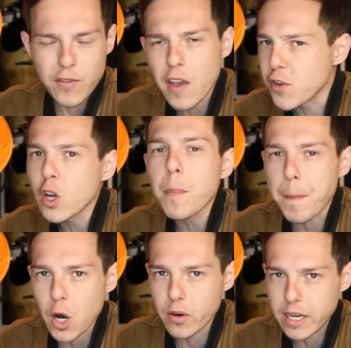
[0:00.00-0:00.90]
If, if you're going
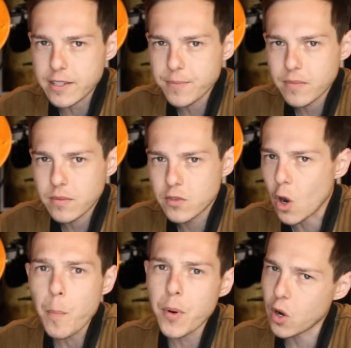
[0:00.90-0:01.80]
to burn it,
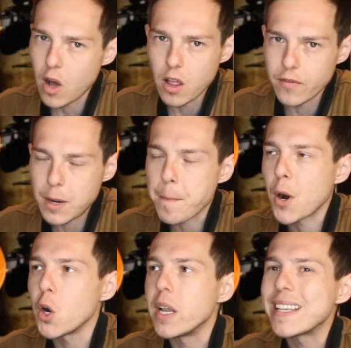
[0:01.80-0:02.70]
don't burn all of it.
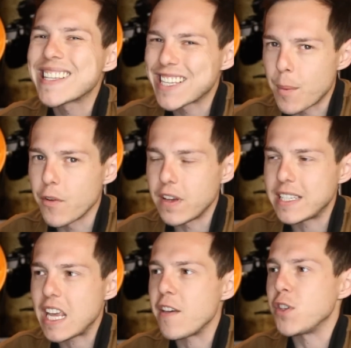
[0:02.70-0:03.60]
Burn some of
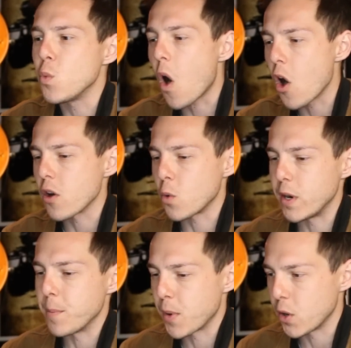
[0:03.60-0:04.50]
it if you are
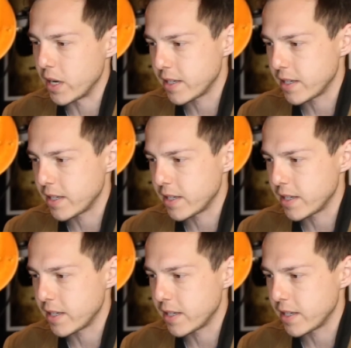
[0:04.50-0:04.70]
going to burn